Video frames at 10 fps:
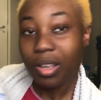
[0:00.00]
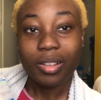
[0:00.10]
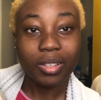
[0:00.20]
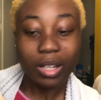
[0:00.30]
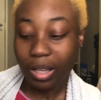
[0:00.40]

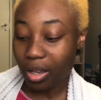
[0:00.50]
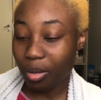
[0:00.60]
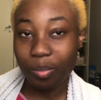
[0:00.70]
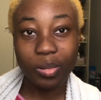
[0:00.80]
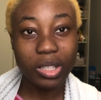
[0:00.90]
So I'll
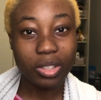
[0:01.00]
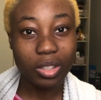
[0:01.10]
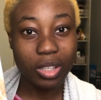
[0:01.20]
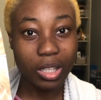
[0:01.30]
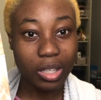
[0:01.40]
bleach it
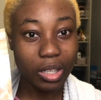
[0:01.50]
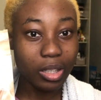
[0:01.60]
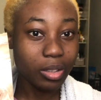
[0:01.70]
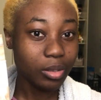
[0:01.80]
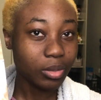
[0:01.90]

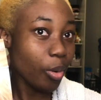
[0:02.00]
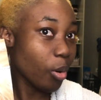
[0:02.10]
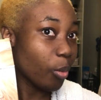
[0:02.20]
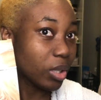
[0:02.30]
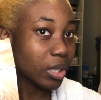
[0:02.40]
again on
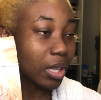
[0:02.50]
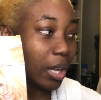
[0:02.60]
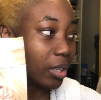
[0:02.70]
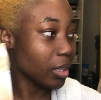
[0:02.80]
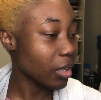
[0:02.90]
one side,
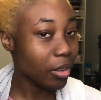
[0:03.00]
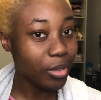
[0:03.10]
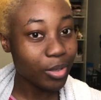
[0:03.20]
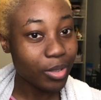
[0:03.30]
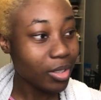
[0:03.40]
then I'll
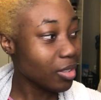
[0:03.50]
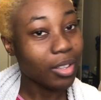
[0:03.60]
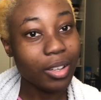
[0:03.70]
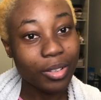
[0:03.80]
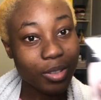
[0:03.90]
use
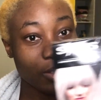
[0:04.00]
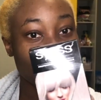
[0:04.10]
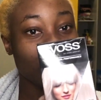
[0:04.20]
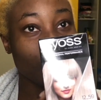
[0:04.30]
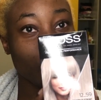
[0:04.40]

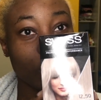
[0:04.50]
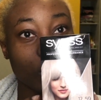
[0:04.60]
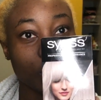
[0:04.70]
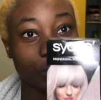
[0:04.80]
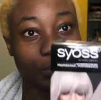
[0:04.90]
this one